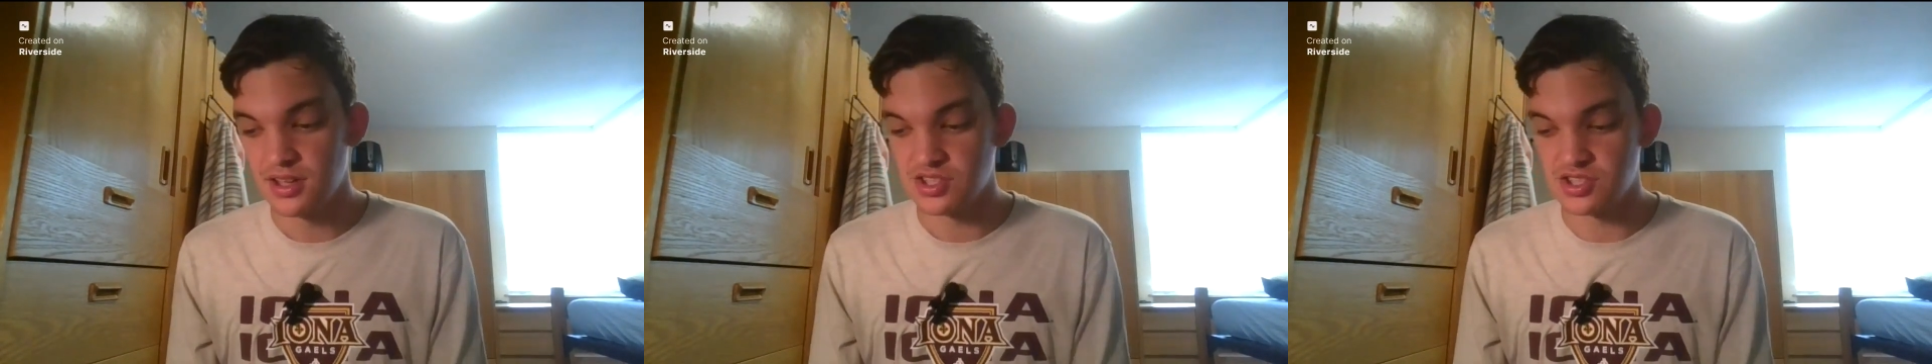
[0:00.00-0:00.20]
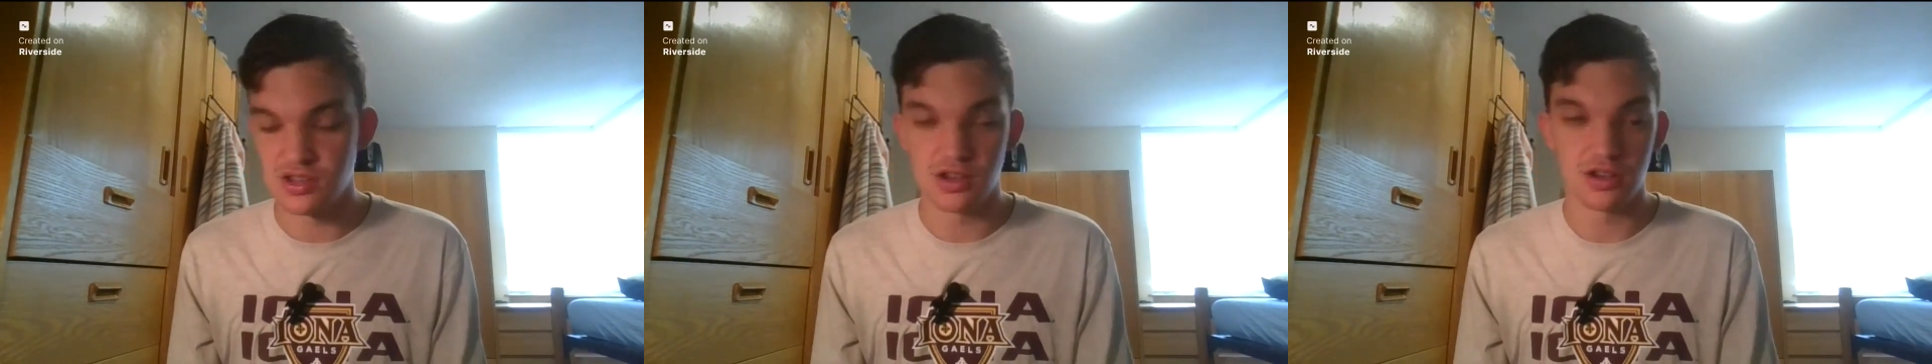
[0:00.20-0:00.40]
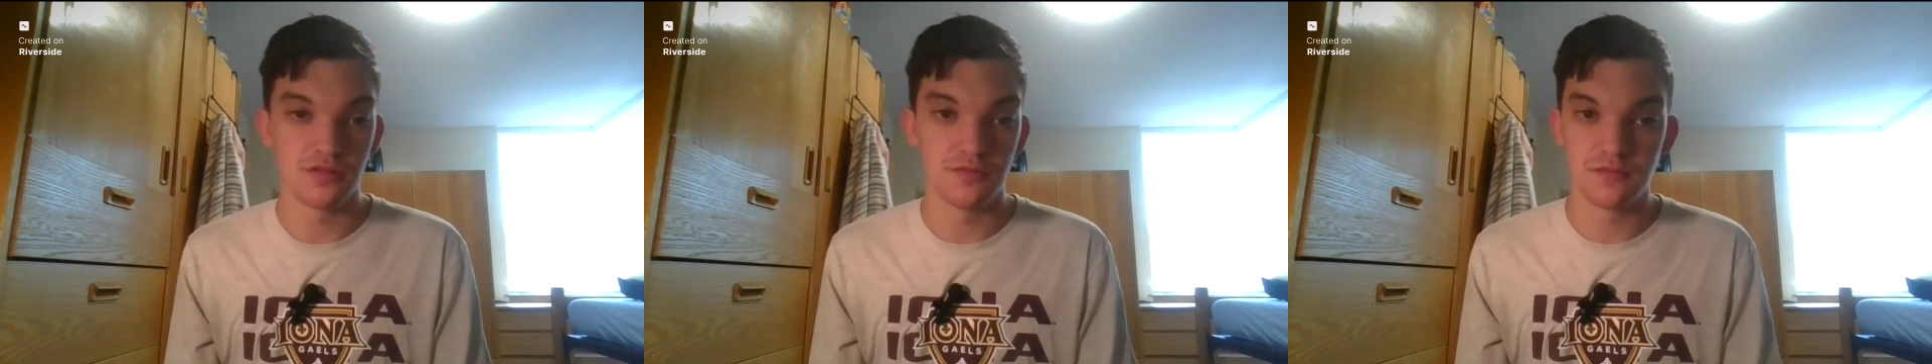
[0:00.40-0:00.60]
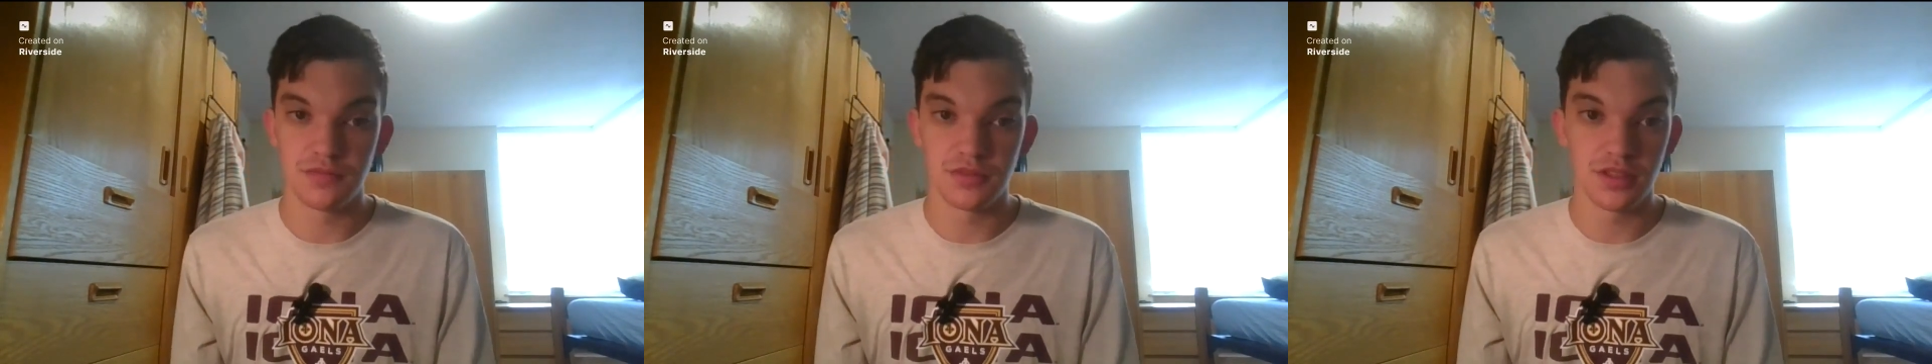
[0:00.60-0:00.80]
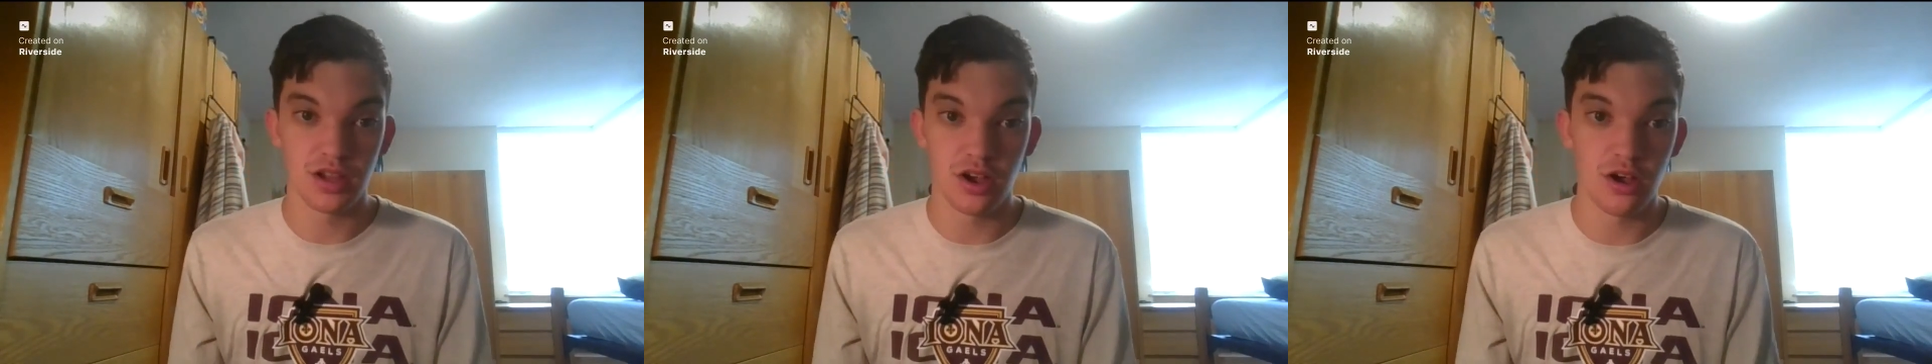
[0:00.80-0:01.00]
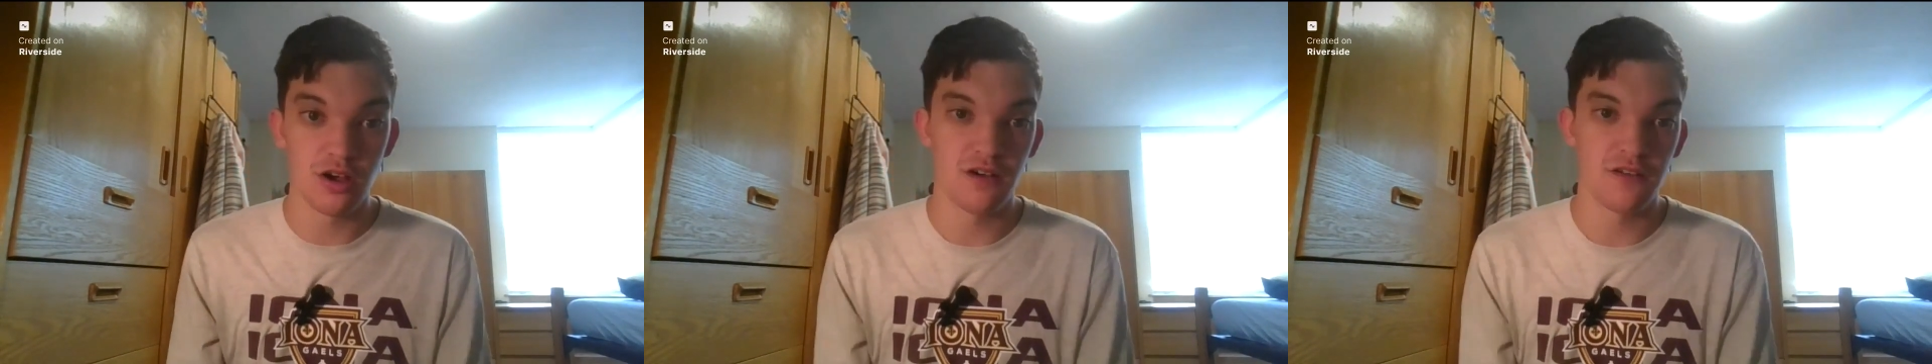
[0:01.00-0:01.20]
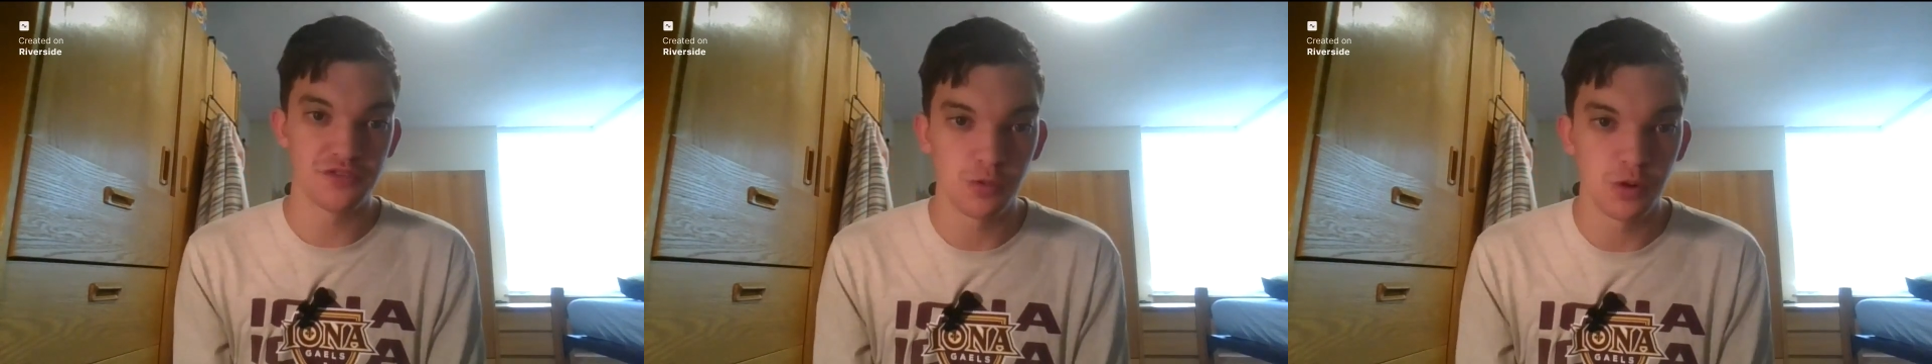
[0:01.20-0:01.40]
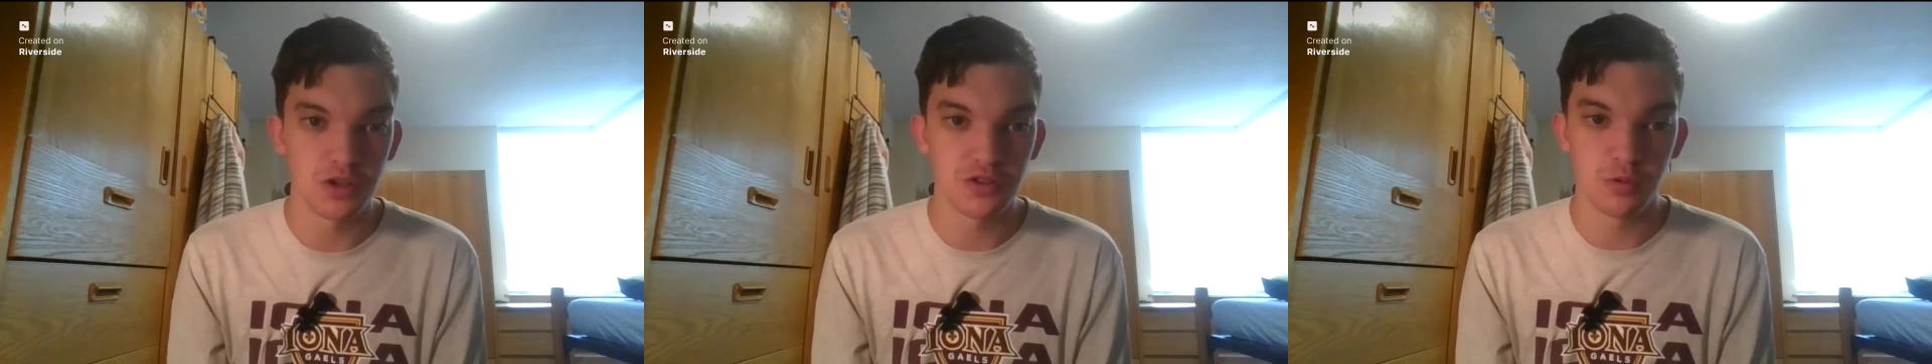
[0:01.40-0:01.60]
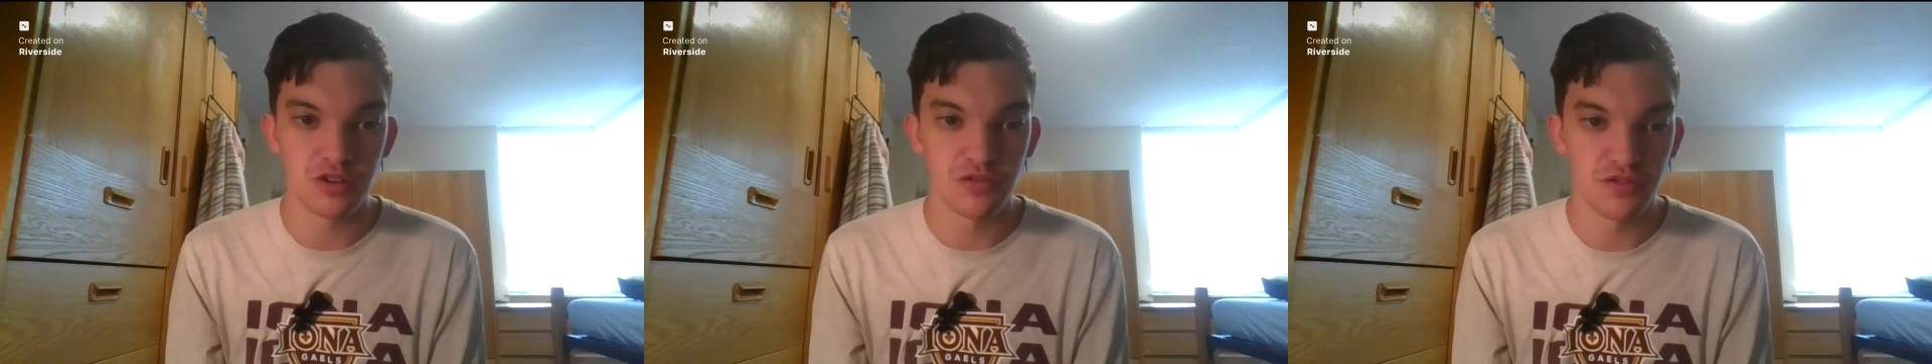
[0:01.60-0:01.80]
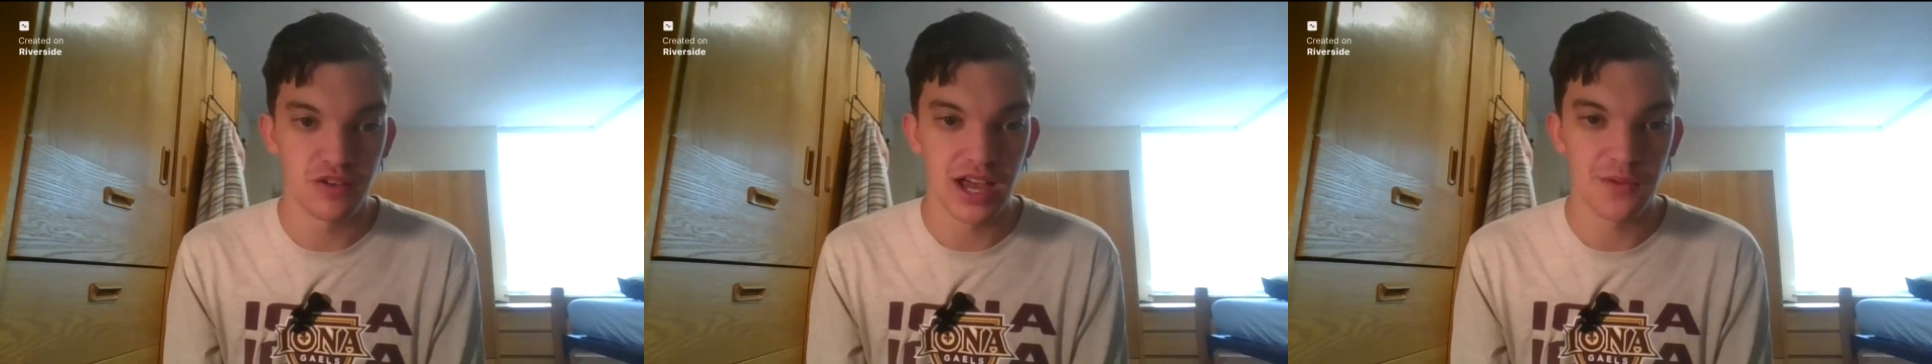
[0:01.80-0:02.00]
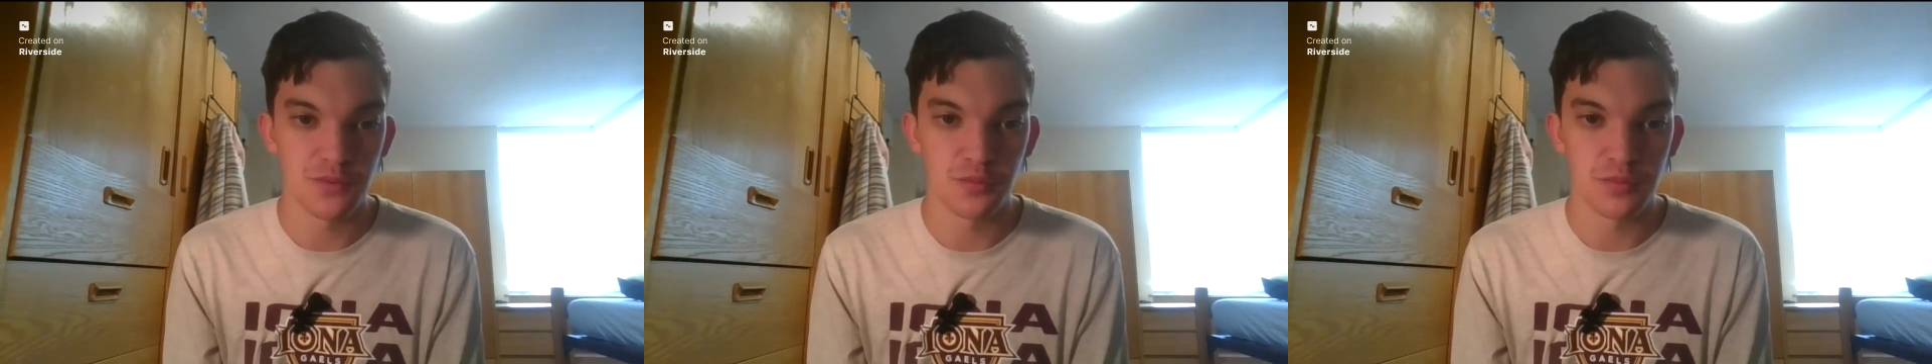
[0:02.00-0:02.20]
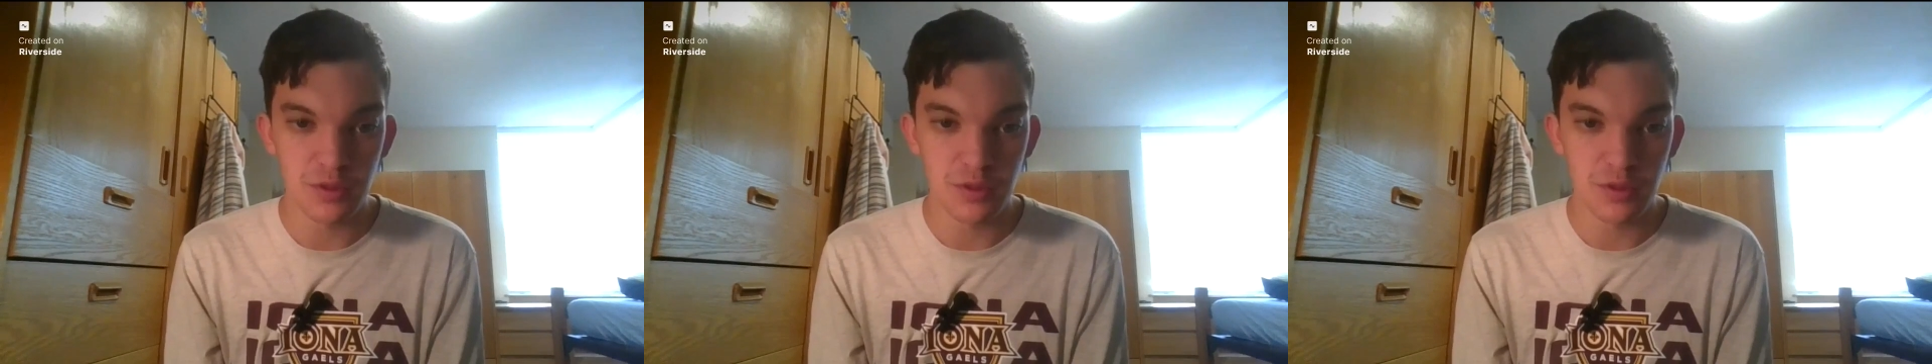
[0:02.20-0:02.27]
So all of 2025 will be